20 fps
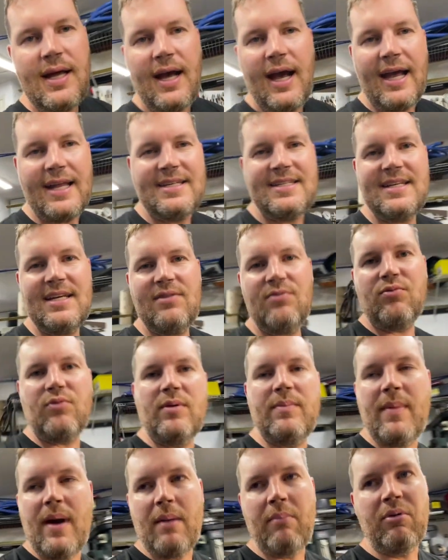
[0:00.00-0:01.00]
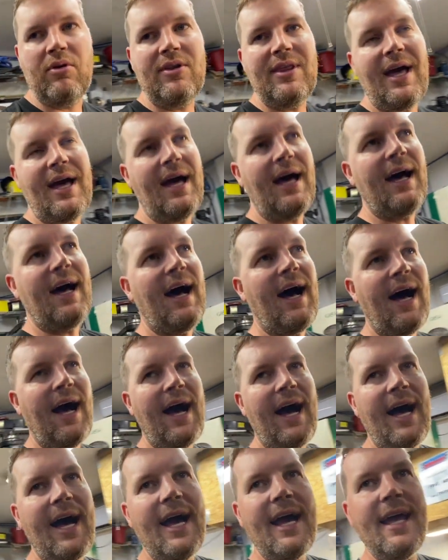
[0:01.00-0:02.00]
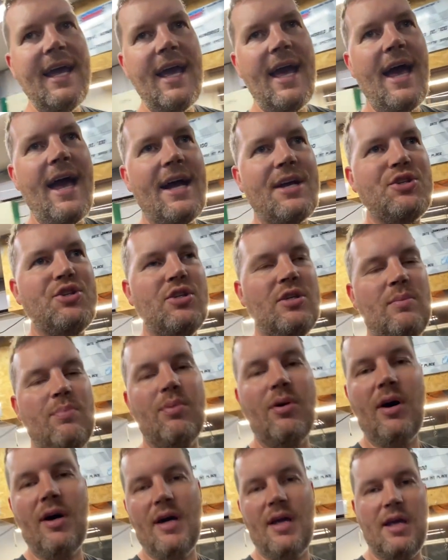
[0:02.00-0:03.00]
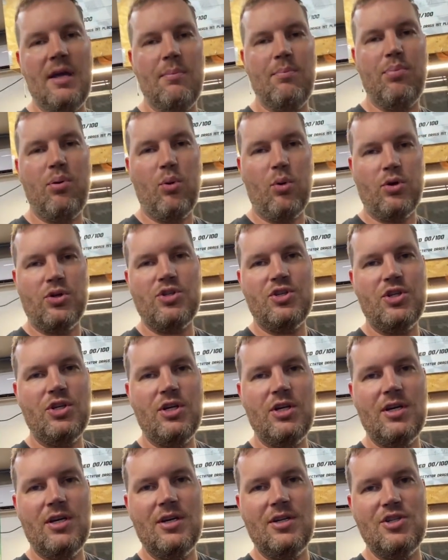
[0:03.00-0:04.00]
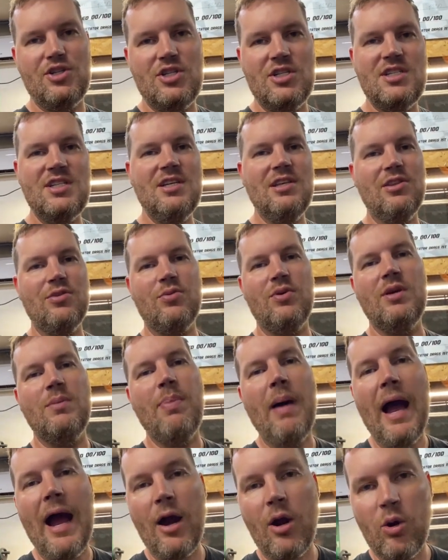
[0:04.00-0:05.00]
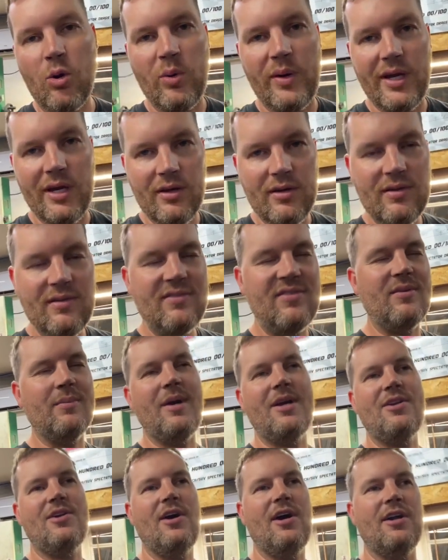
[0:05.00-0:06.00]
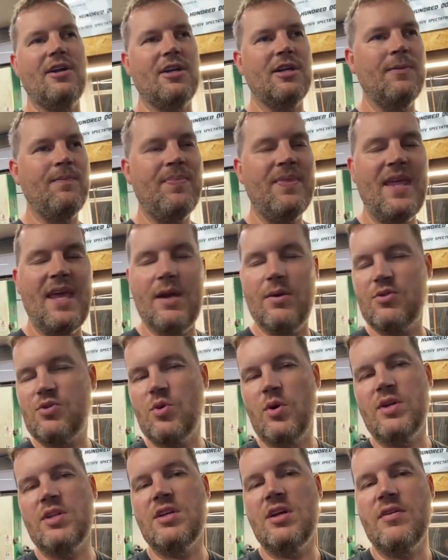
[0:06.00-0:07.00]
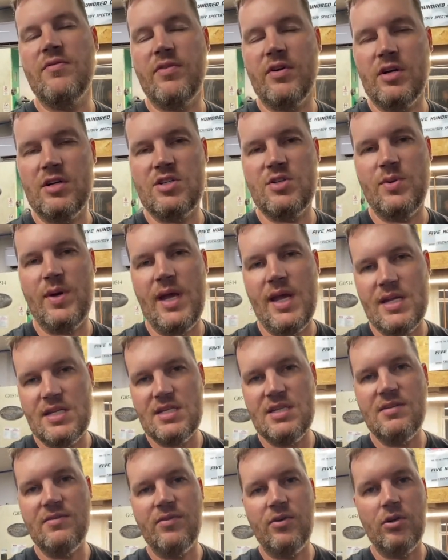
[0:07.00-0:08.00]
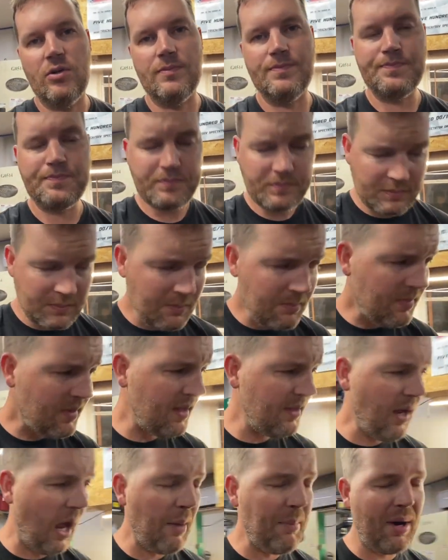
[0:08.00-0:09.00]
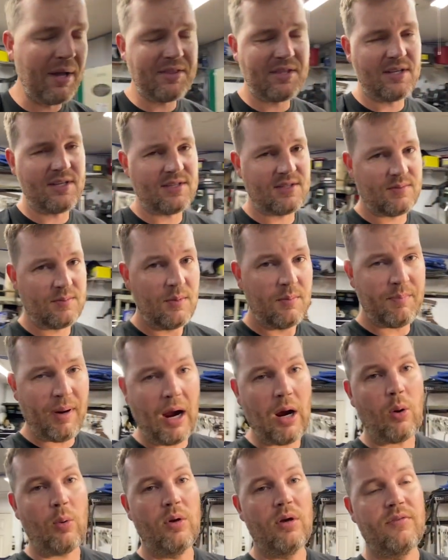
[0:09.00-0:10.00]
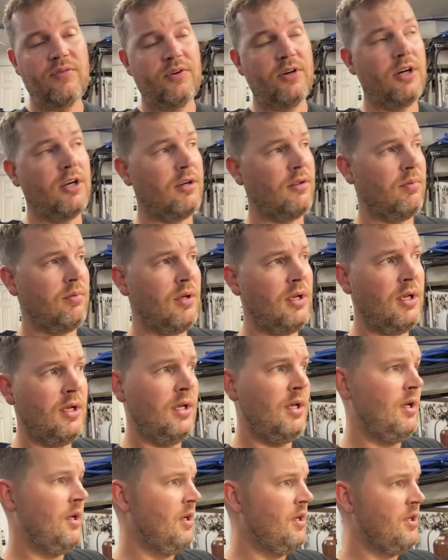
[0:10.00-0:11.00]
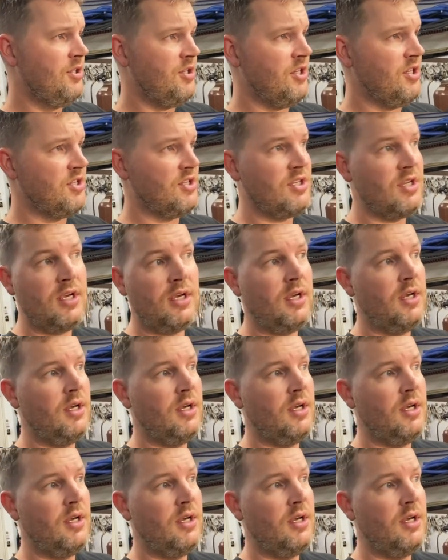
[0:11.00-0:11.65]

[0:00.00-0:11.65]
I did remember that I actually bought a Porsche GT3 Power Wheel for my daughter and was going to convert it to an 18 volt. Now I bought this Power Wheel for, geez,